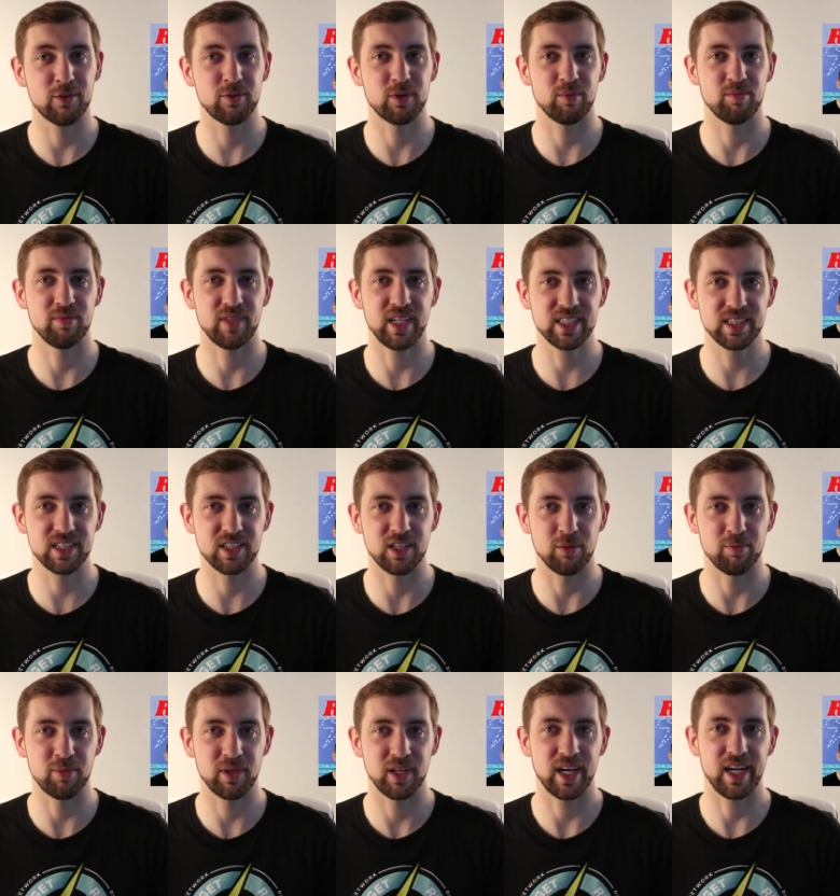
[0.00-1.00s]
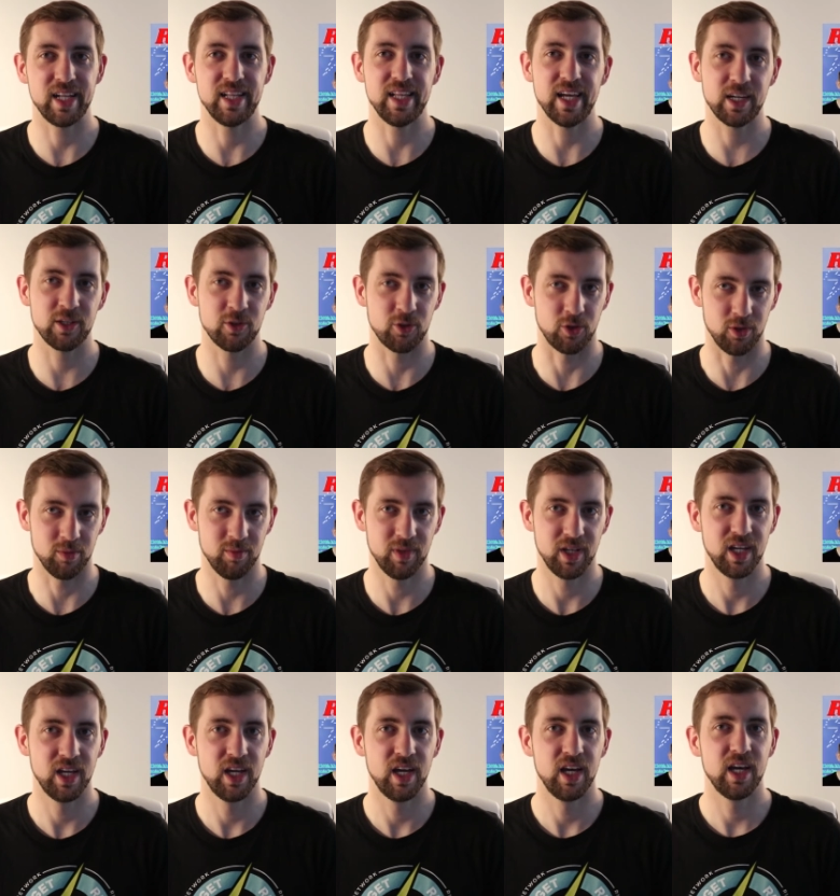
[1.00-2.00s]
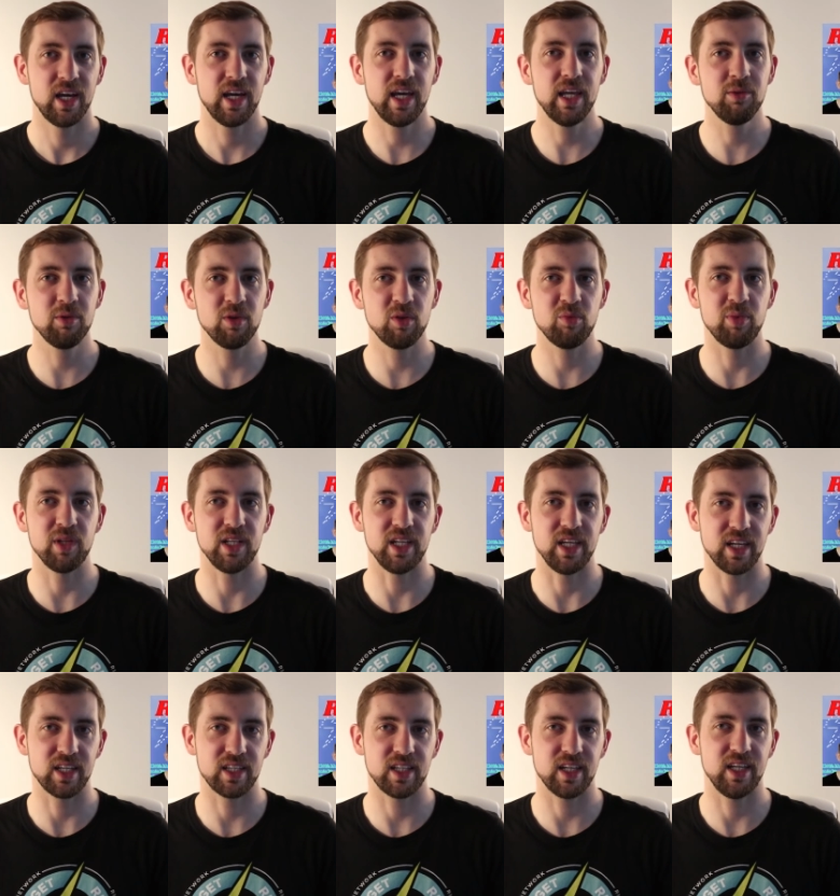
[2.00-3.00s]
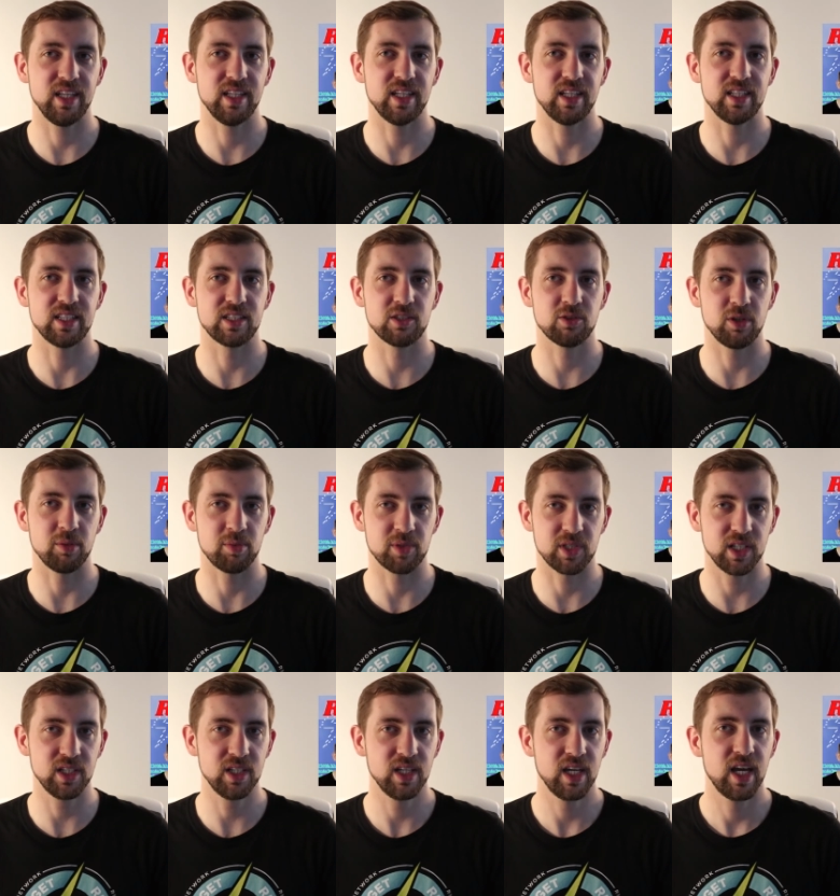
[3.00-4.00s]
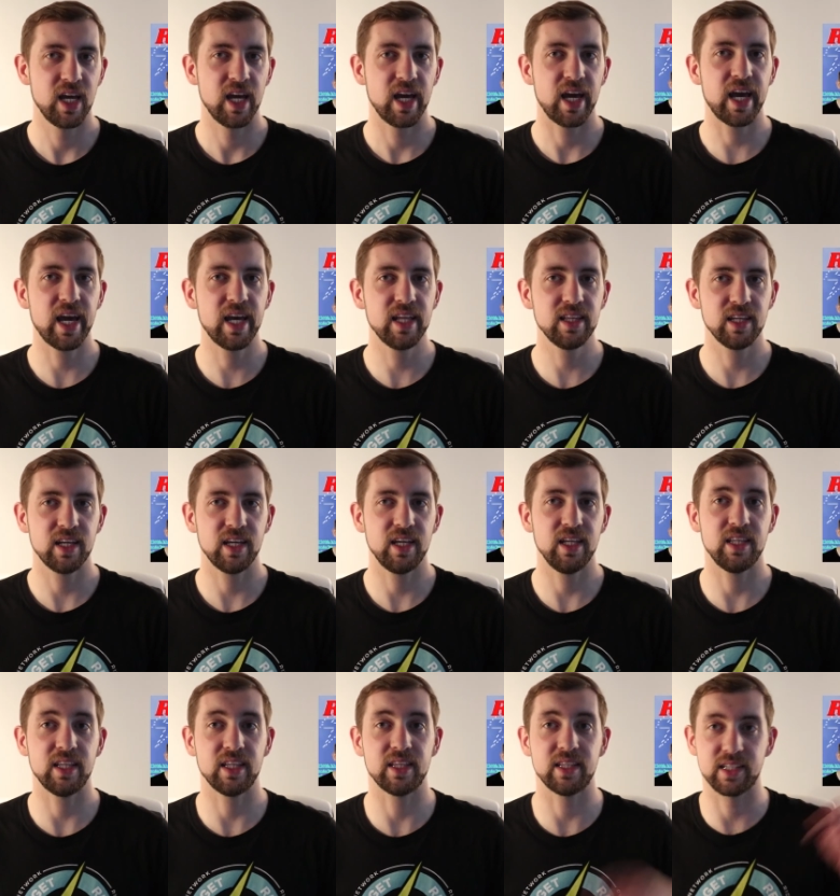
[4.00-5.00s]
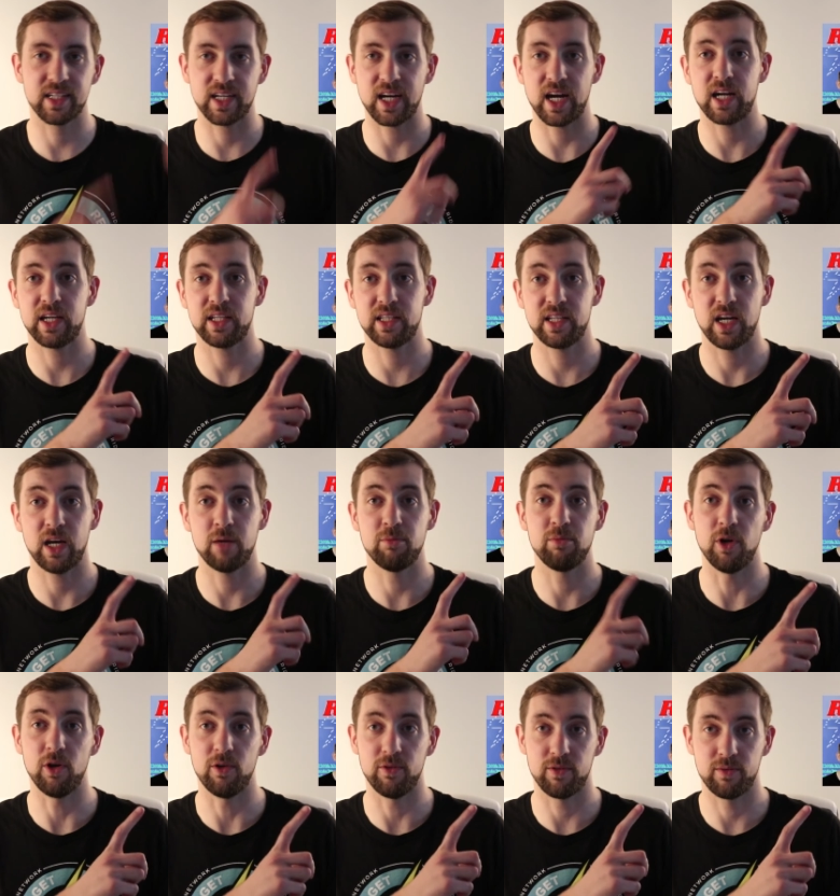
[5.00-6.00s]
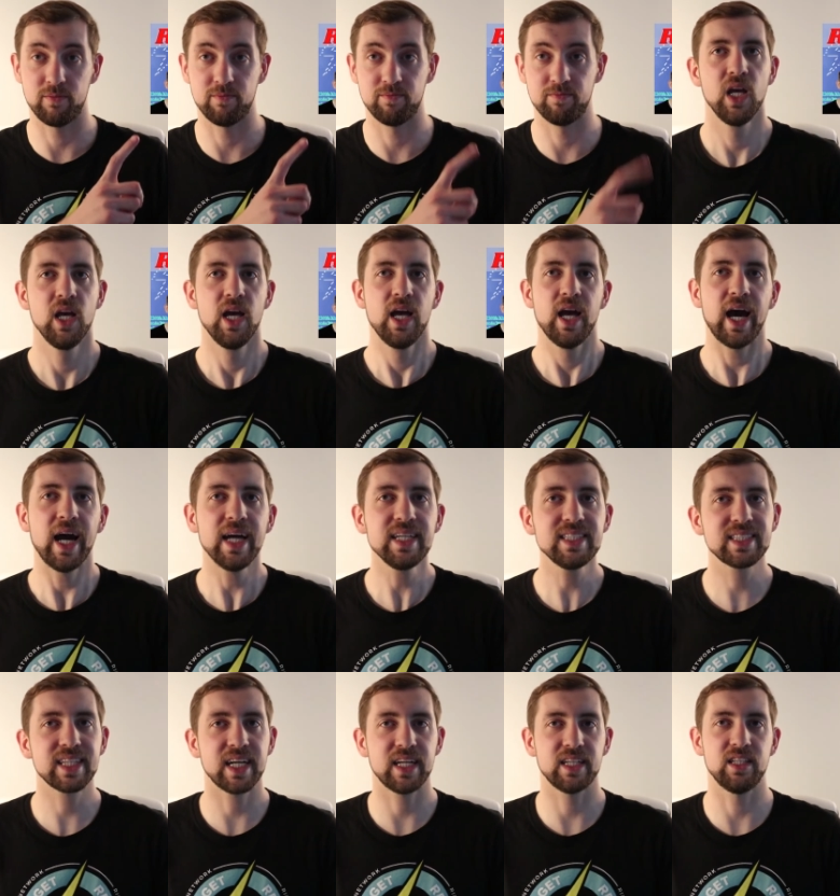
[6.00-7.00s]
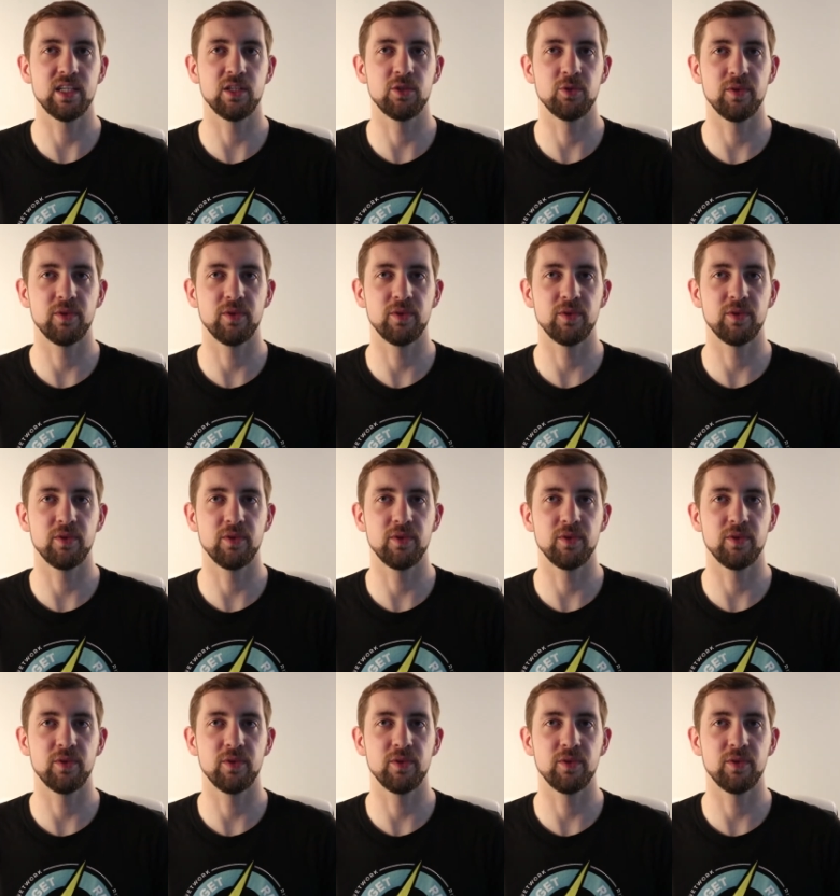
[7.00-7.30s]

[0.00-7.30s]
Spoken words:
from desktop Electrum, it will be linked in the description and in the card above. I started